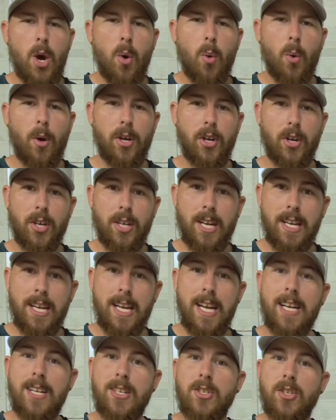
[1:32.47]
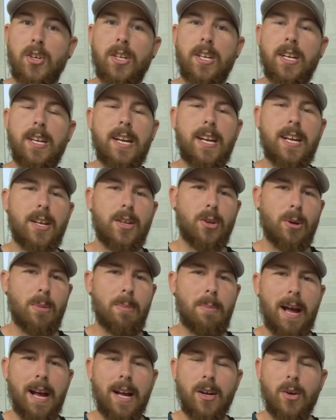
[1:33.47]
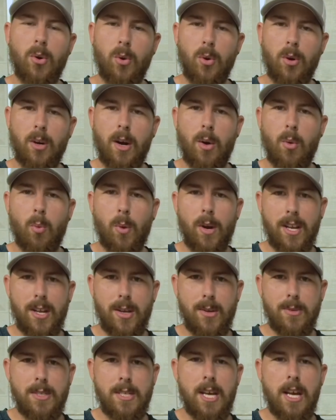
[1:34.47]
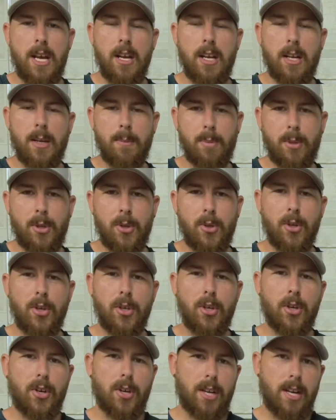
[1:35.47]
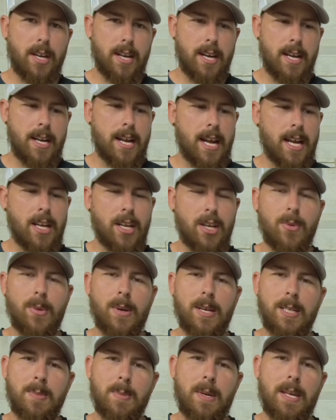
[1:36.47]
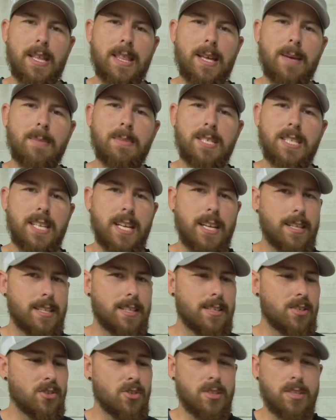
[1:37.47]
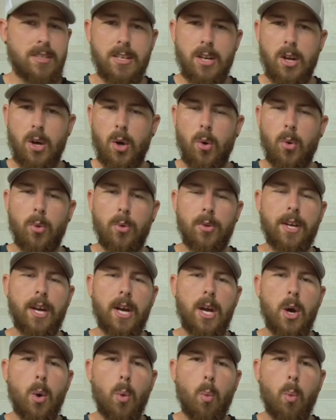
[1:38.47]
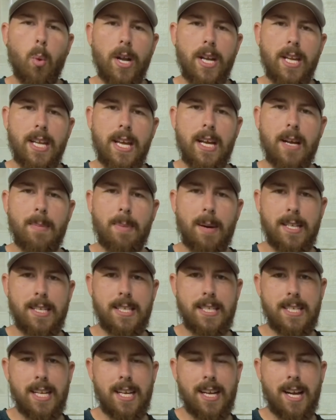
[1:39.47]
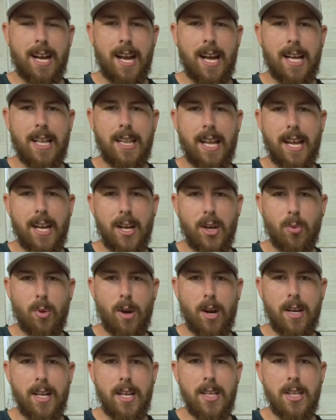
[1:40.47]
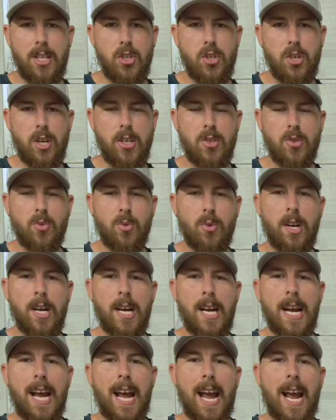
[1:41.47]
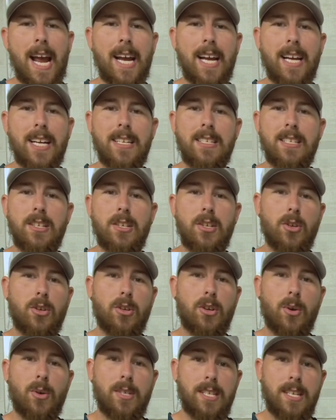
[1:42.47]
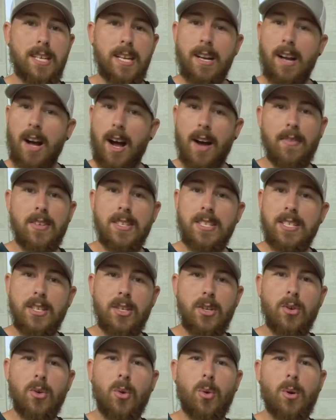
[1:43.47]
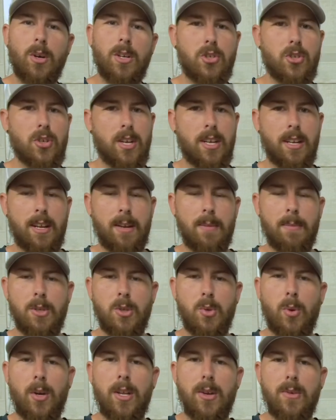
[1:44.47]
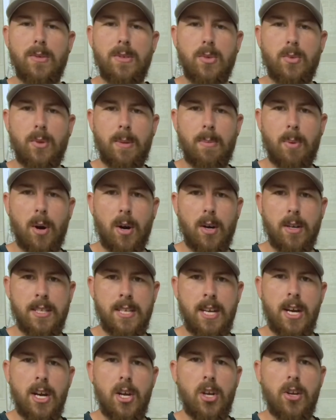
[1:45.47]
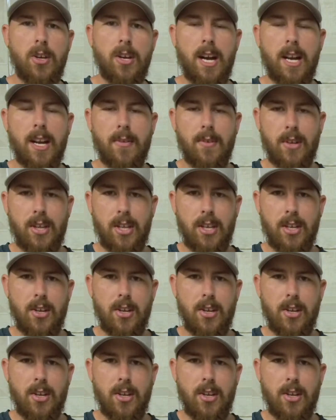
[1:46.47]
What you're going to need is you're going to need either a Mac or a Windows computer. You're going to need a USB thumbstick. This is just an old one gigabyte stick I had laying around in the junk drawer. And you're going to need, obviously, your Origin. And between those three parts, you got everything